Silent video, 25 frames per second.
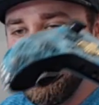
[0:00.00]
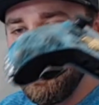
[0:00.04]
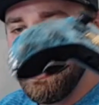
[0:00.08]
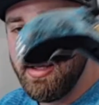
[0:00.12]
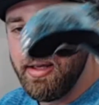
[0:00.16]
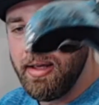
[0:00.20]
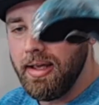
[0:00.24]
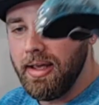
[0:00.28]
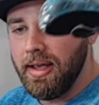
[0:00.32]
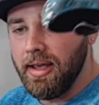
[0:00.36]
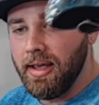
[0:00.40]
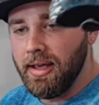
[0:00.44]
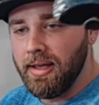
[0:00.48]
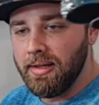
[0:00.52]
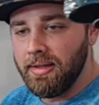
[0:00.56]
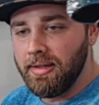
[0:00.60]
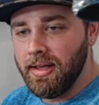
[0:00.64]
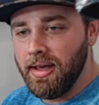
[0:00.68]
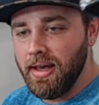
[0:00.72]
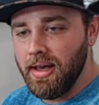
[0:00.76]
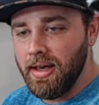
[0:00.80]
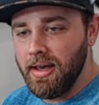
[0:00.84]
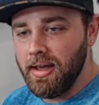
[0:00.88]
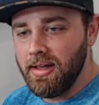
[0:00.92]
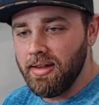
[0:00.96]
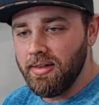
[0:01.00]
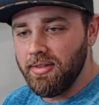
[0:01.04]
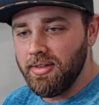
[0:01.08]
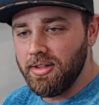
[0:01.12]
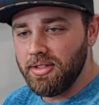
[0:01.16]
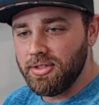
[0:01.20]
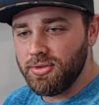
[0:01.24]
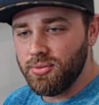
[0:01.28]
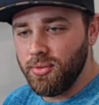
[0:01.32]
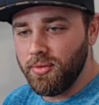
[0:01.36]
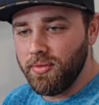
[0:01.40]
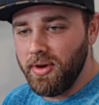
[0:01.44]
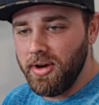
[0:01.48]
And
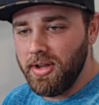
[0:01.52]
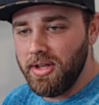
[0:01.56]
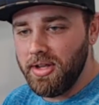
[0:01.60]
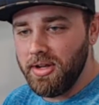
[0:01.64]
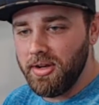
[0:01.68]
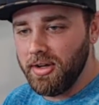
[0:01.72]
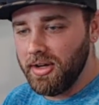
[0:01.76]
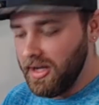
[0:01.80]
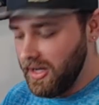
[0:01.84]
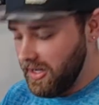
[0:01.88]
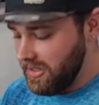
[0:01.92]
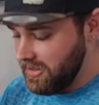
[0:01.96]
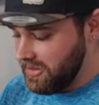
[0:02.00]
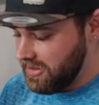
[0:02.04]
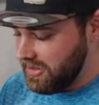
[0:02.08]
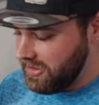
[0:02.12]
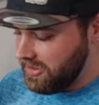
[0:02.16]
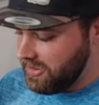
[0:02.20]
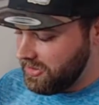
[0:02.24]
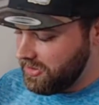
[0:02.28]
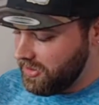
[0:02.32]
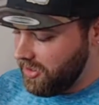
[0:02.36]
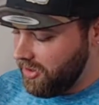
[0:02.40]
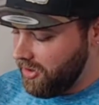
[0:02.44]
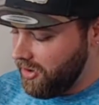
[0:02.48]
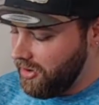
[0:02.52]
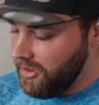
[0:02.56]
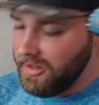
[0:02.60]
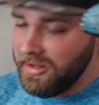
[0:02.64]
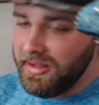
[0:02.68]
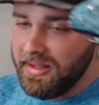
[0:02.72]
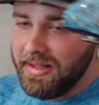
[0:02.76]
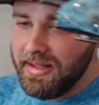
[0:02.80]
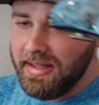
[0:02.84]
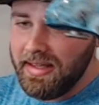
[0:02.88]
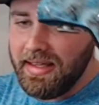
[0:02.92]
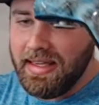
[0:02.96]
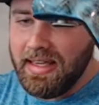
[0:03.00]
this one right here, guys, this is our
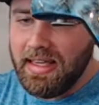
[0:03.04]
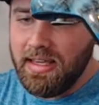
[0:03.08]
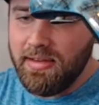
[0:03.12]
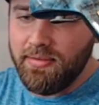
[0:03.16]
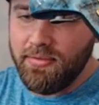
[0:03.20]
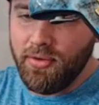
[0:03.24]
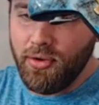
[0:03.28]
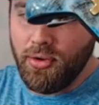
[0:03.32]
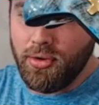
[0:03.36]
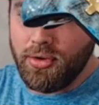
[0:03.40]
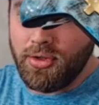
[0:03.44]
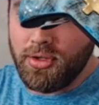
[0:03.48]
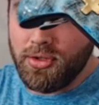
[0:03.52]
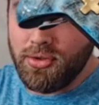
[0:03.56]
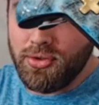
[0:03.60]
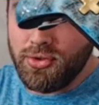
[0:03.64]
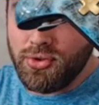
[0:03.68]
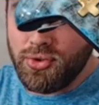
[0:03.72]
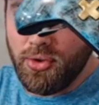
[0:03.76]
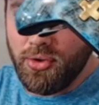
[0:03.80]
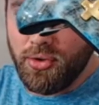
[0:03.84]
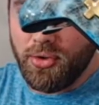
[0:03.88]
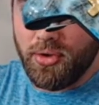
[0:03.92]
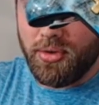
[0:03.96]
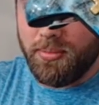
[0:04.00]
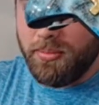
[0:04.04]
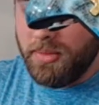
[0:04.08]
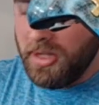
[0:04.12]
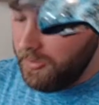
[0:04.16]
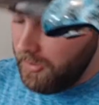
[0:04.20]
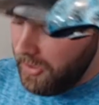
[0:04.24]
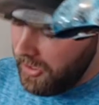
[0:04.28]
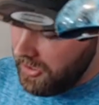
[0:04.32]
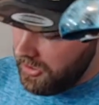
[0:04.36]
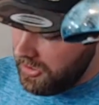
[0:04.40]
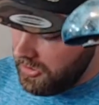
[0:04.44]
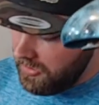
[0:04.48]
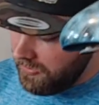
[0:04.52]
Evil controller made
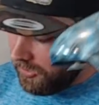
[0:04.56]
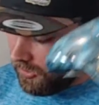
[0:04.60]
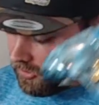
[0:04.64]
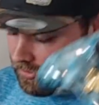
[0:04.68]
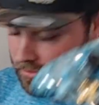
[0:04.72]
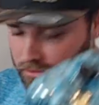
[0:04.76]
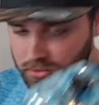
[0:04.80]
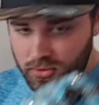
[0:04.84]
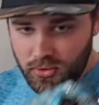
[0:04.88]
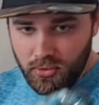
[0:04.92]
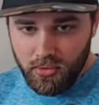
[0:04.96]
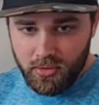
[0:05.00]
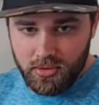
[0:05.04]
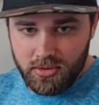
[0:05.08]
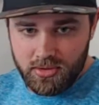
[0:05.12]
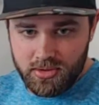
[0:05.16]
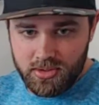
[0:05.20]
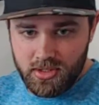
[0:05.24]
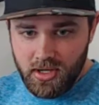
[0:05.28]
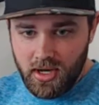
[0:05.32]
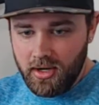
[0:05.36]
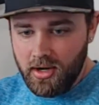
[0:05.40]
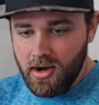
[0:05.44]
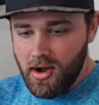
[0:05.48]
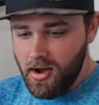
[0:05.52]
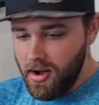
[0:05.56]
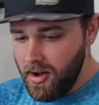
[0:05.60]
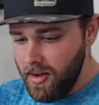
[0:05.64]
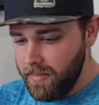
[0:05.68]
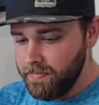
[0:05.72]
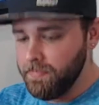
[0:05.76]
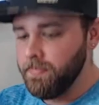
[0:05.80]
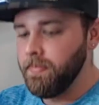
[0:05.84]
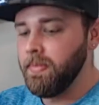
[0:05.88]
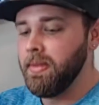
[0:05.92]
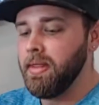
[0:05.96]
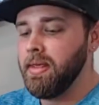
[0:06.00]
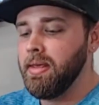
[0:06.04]
by evilcontrollers.com.
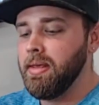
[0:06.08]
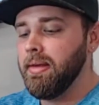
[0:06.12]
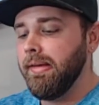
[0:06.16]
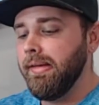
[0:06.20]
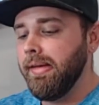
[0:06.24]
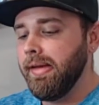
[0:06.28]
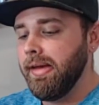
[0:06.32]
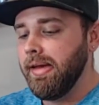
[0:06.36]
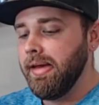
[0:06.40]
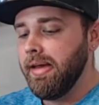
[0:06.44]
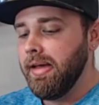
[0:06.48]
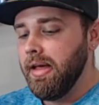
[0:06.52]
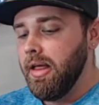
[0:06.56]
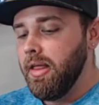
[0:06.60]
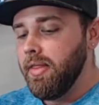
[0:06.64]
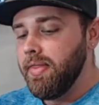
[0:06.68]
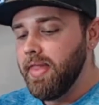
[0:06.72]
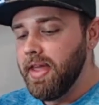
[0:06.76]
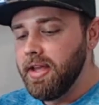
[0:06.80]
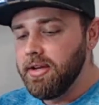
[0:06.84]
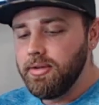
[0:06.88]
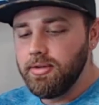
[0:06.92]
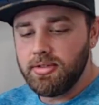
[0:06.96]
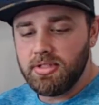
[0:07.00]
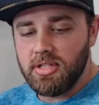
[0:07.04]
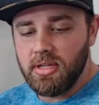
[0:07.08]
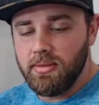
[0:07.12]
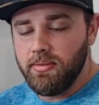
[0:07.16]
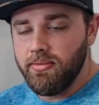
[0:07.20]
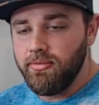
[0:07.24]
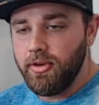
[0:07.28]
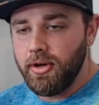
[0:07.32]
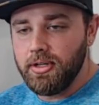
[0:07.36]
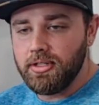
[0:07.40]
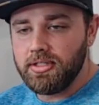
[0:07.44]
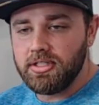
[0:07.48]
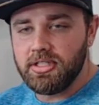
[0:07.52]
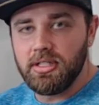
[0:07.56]
They do something
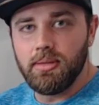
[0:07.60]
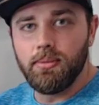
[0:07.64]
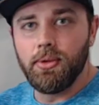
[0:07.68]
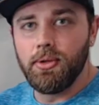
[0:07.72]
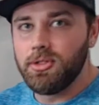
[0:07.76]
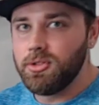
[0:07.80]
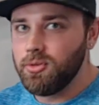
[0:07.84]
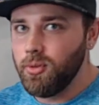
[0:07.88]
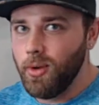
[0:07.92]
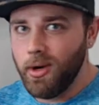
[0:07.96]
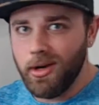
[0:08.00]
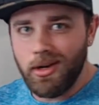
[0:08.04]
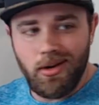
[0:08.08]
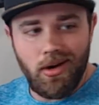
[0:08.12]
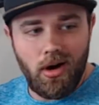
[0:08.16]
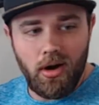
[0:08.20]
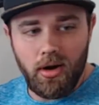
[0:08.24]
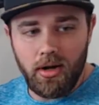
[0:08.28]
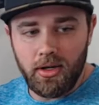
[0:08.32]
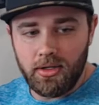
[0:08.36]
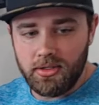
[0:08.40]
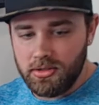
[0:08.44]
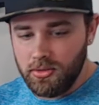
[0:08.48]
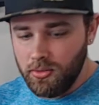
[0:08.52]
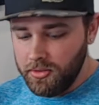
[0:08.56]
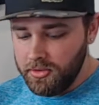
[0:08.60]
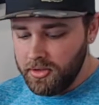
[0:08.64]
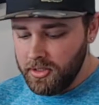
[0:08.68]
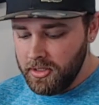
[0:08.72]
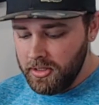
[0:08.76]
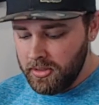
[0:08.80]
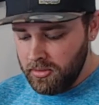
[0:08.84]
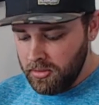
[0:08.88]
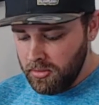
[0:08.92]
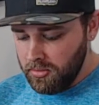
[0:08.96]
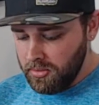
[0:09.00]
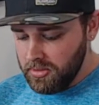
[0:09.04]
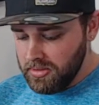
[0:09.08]
very similar to Iconic. So what they
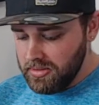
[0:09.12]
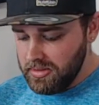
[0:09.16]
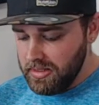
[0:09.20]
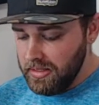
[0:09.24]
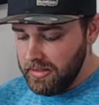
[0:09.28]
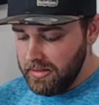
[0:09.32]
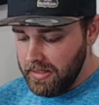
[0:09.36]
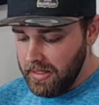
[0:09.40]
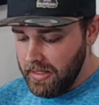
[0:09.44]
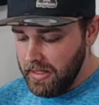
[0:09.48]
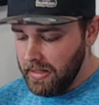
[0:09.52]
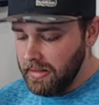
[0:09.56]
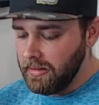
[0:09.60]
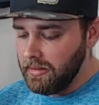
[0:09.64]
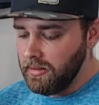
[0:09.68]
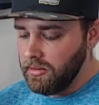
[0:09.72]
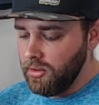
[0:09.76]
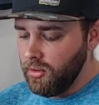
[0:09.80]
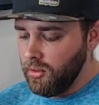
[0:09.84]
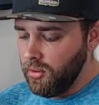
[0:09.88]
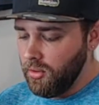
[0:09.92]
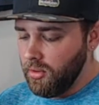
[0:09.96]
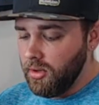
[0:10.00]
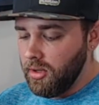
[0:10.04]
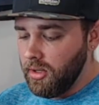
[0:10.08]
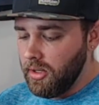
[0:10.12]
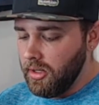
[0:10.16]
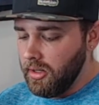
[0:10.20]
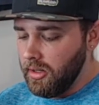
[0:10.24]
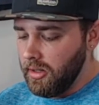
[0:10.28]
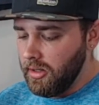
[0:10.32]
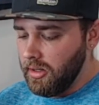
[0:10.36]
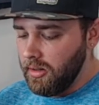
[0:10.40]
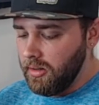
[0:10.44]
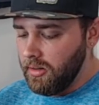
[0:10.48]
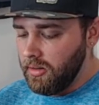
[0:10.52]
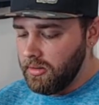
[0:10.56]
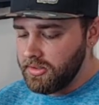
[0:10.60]
do is they take your
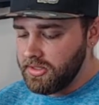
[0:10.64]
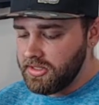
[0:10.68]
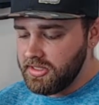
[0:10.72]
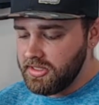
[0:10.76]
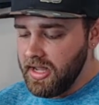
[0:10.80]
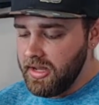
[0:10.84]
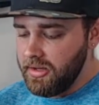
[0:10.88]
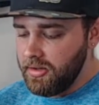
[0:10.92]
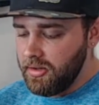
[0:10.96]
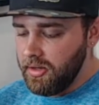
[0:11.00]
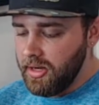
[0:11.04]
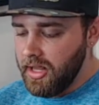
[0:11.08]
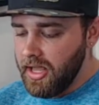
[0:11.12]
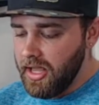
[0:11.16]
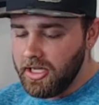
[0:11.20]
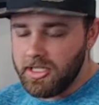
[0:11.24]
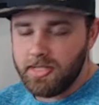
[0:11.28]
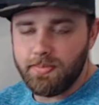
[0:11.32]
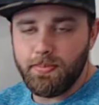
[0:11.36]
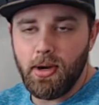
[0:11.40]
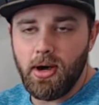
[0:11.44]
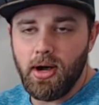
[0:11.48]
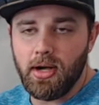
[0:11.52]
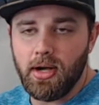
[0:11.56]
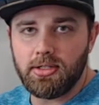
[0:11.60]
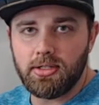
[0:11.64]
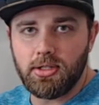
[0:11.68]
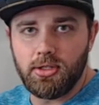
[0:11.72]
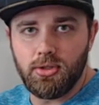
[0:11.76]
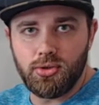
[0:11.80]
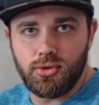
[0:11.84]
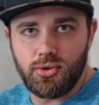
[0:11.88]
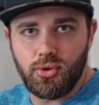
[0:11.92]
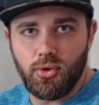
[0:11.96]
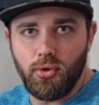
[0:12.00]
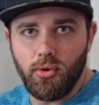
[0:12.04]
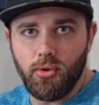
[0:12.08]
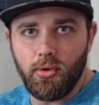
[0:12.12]
standard Xbox
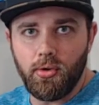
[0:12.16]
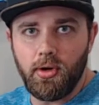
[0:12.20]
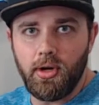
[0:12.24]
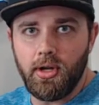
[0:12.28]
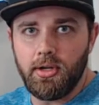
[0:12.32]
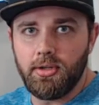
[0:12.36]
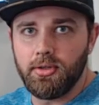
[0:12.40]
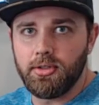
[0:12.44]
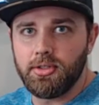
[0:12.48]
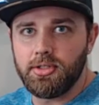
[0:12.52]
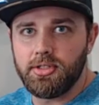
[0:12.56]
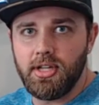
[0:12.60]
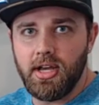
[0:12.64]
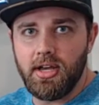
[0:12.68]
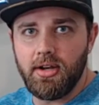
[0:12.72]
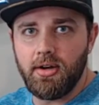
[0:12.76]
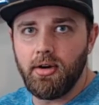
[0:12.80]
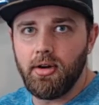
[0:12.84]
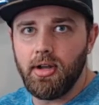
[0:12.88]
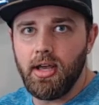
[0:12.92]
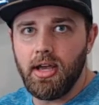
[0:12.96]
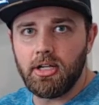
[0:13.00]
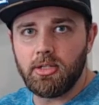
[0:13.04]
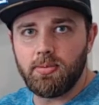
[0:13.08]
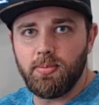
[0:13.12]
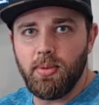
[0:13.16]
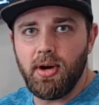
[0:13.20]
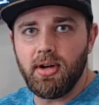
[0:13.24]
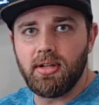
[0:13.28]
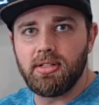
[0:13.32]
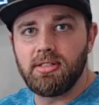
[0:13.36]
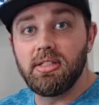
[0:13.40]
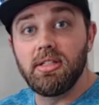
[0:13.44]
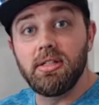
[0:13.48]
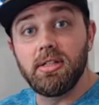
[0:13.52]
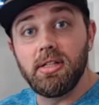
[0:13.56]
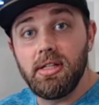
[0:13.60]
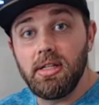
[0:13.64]
controller and your standard
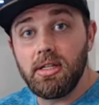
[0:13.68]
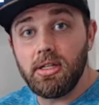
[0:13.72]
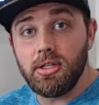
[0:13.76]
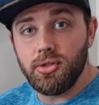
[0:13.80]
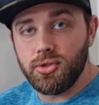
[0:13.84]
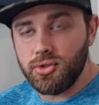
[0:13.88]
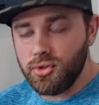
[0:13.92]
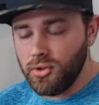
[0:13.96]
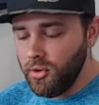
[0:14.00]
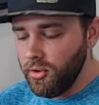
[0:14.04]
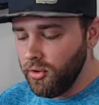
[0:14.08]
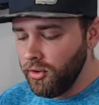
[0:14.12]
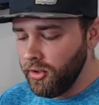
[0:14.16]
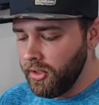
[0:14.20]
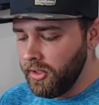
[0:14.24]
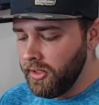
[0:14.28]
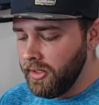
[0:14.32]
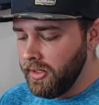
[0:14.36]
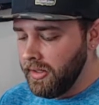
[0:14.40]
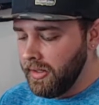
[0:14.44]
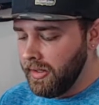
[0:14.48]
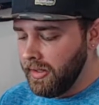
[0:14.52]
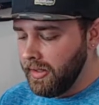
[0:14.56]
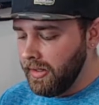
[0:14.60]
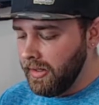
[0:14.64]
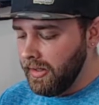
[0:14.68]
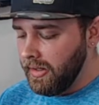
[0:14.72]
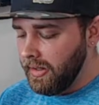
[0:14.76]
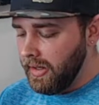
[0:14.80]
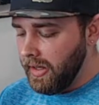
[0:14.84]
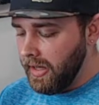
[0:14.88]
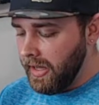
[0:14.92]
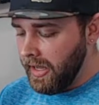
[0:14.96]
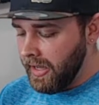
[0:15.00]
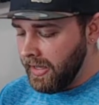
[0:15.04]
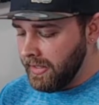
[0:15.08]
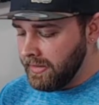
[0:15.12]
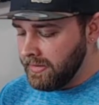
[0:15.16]
Xbox Elite controller,
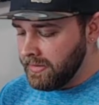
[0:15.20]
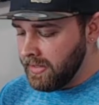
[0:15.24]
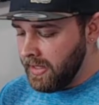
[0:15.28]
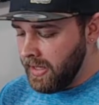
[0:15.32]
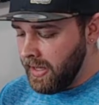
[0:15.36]
and